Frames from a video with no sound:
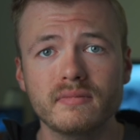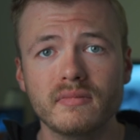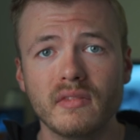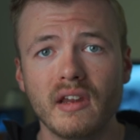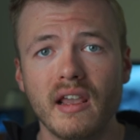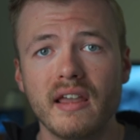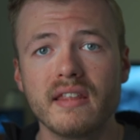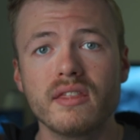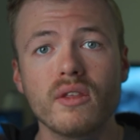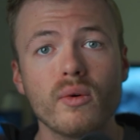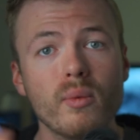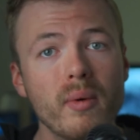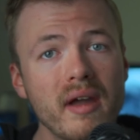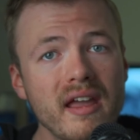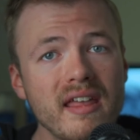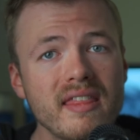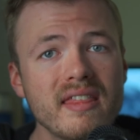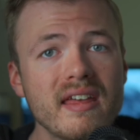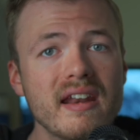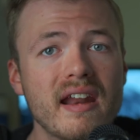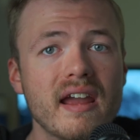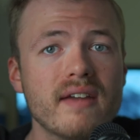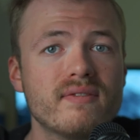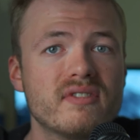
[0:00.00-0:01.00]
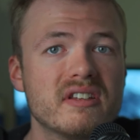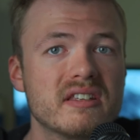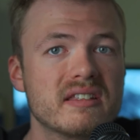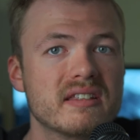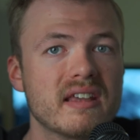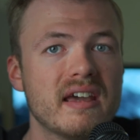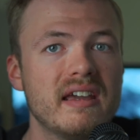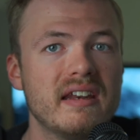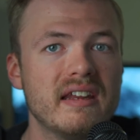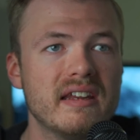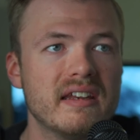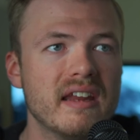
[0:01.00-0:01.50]
And the way that I've
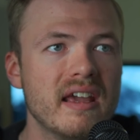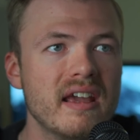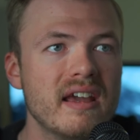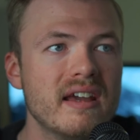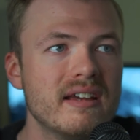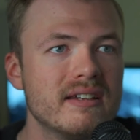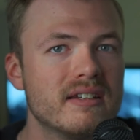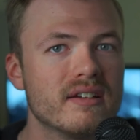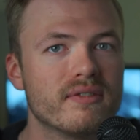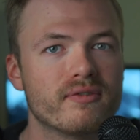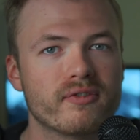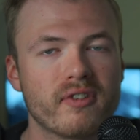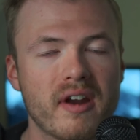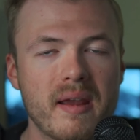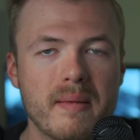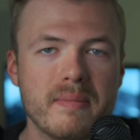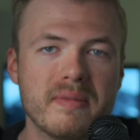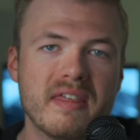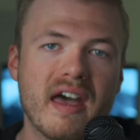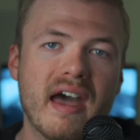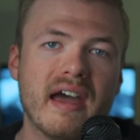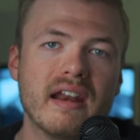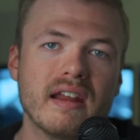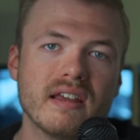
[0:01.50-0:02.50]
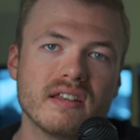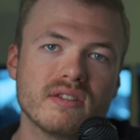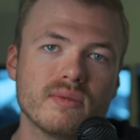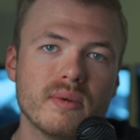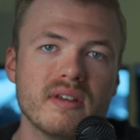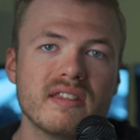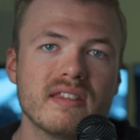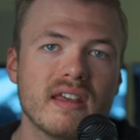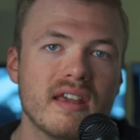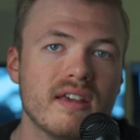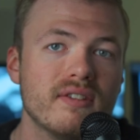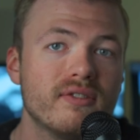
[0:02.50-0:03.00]
decided to frame that is
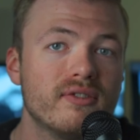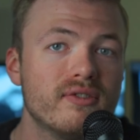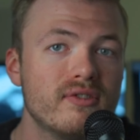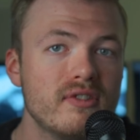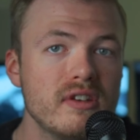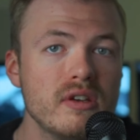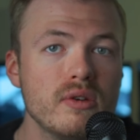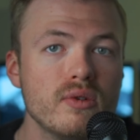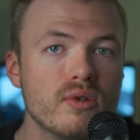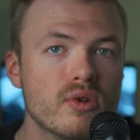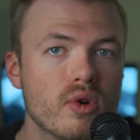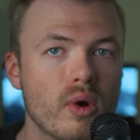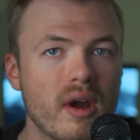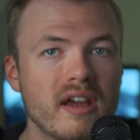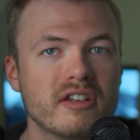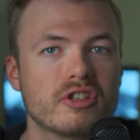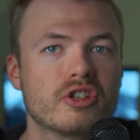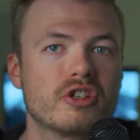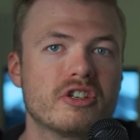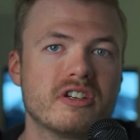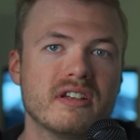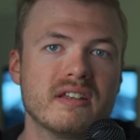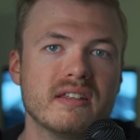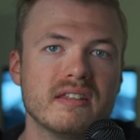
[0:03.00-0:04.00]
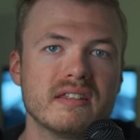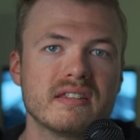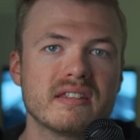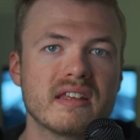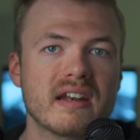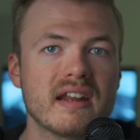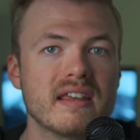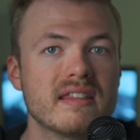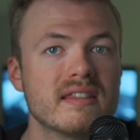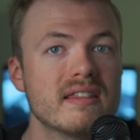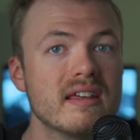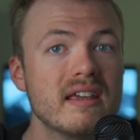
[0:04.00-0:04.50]
with a few questions that
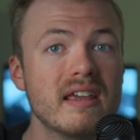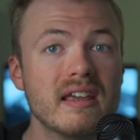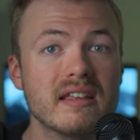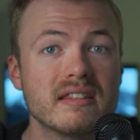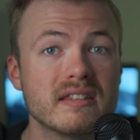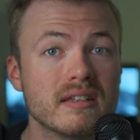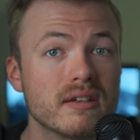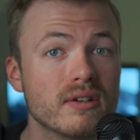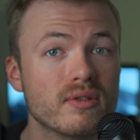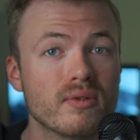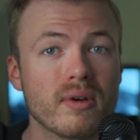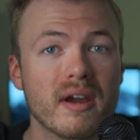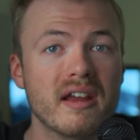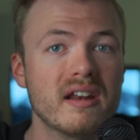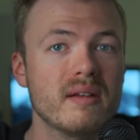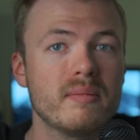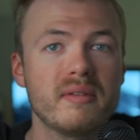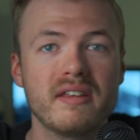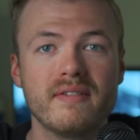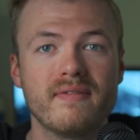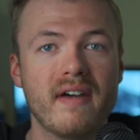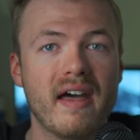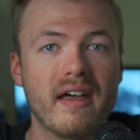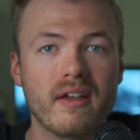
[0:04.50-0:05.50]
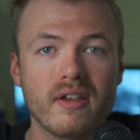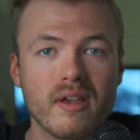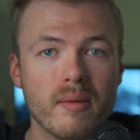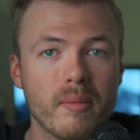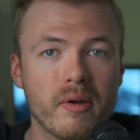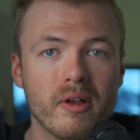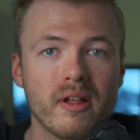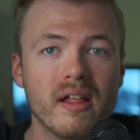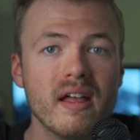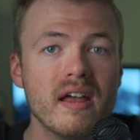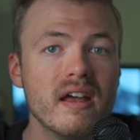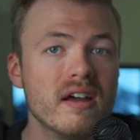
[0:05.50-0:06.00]
I think it's incredibly
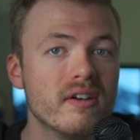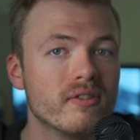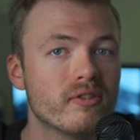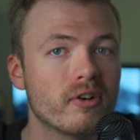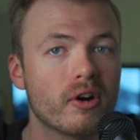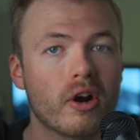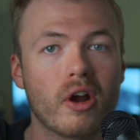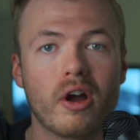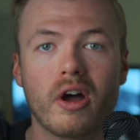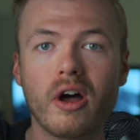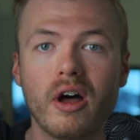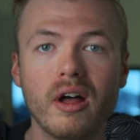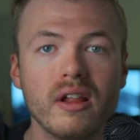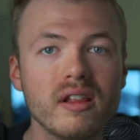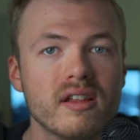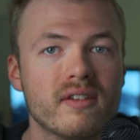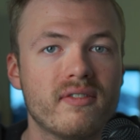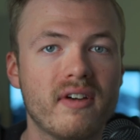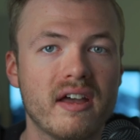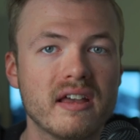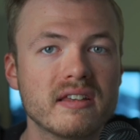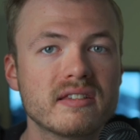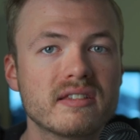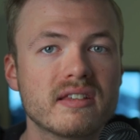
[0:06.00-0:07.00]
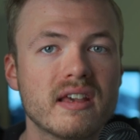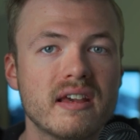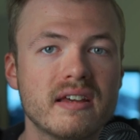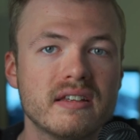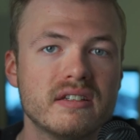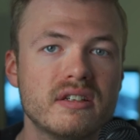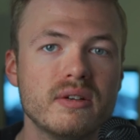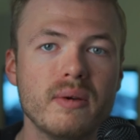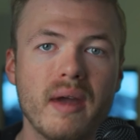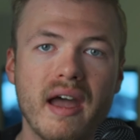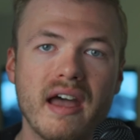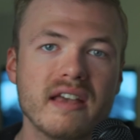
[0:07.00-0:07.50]
valuable for all of us
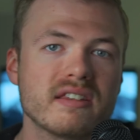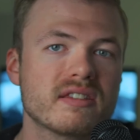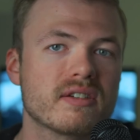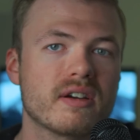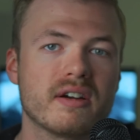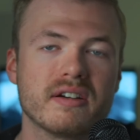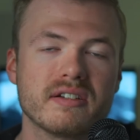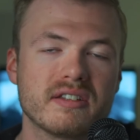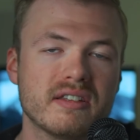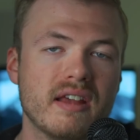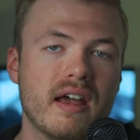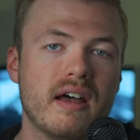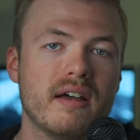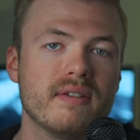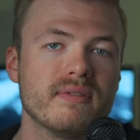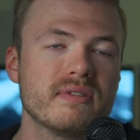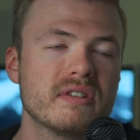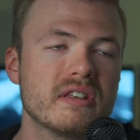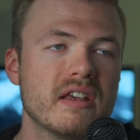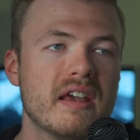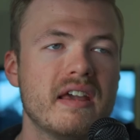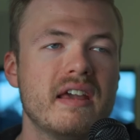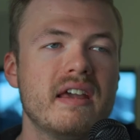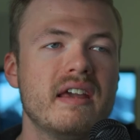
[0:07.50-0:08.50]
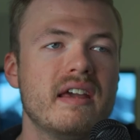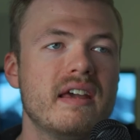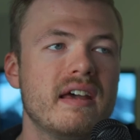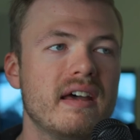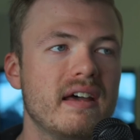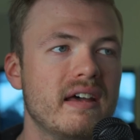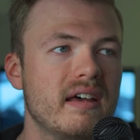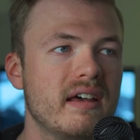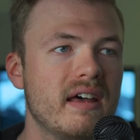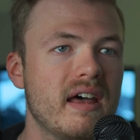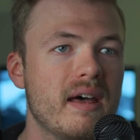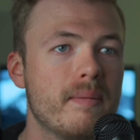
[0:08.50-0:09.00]
to ask ourselves
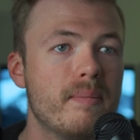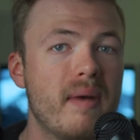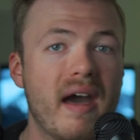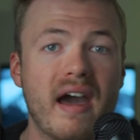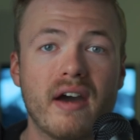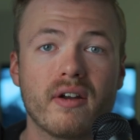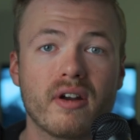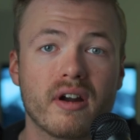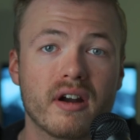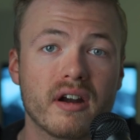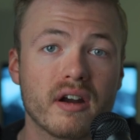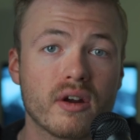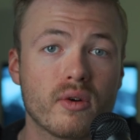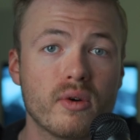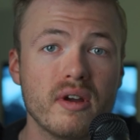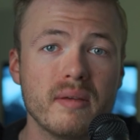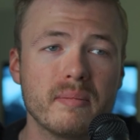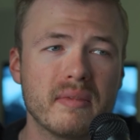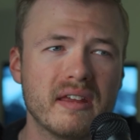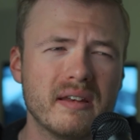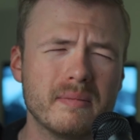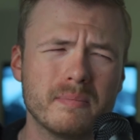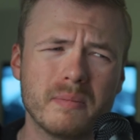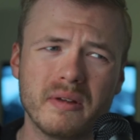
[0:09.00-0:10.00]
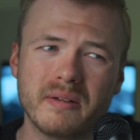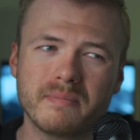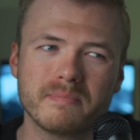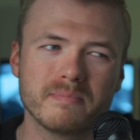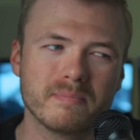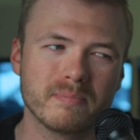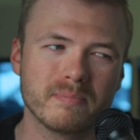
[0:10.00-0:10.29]
about our equipment, but